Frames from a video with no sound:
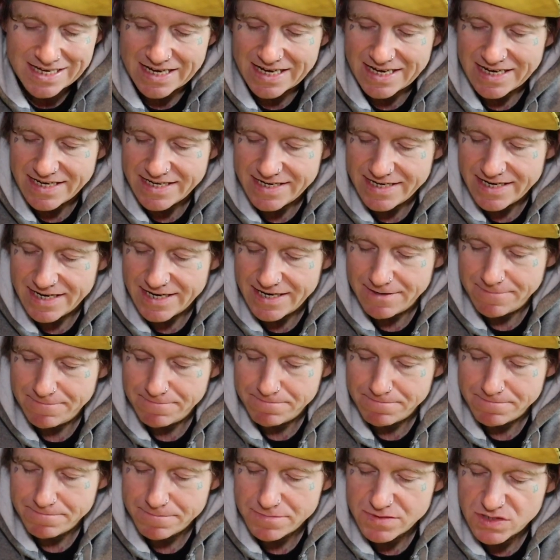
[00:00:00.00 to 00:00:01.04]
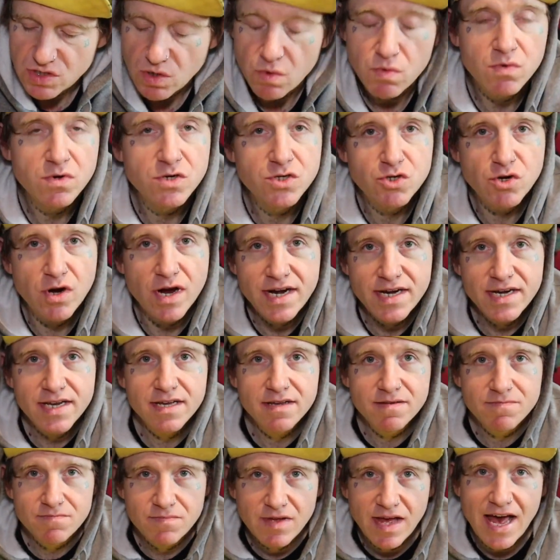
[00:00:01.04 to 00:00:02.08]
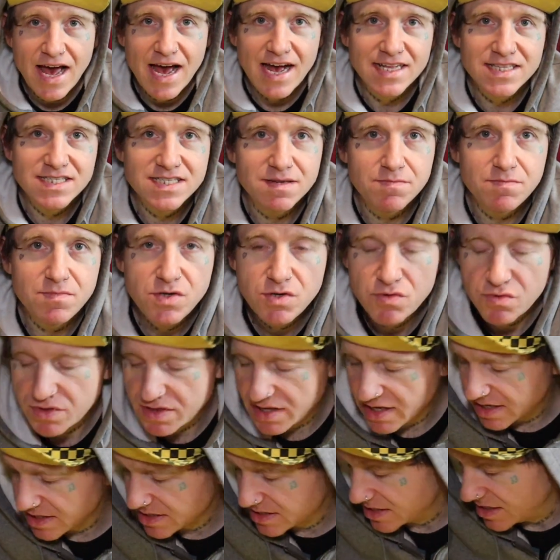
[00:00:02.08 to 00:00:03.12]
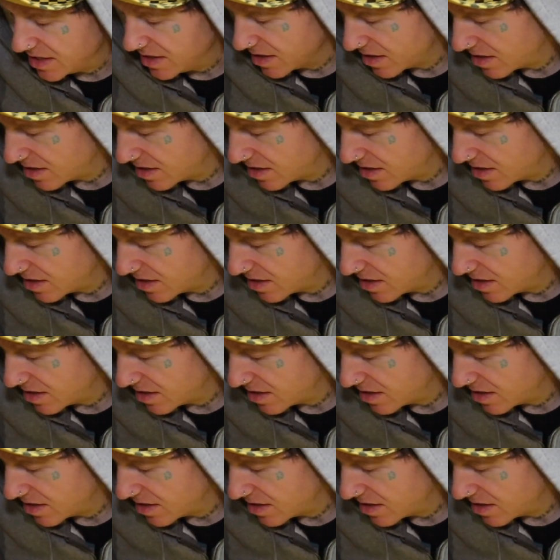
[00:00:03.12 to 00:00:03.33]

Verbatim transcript: And um, so we're trying to add some new things to